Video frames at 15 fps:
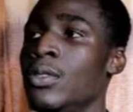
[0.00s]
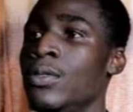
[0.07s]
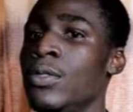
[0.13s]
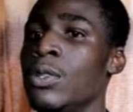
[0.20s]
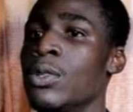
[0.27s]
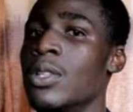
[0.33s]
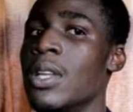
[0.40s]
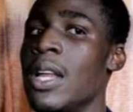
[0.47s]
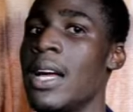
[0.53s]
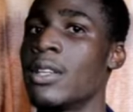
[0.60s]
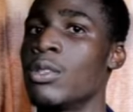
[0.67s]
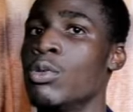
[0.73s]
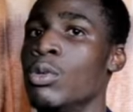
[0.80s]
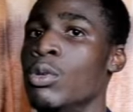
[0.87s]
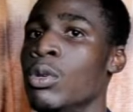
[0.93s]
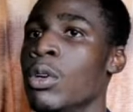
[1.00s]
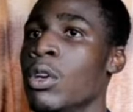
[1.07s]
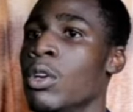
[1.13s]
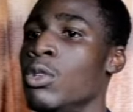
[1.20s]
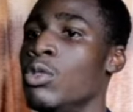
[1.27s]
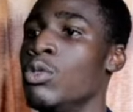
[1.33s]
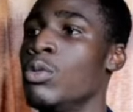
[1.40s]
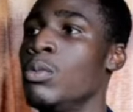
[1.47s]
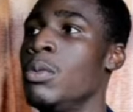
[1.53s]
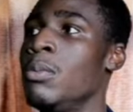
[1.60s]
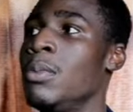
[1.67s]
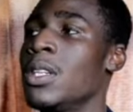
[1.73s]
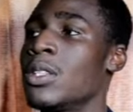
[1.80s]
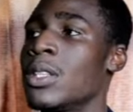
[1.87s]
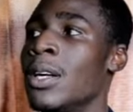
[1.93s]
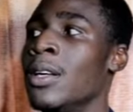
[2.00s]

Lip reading: feels like to be mixed.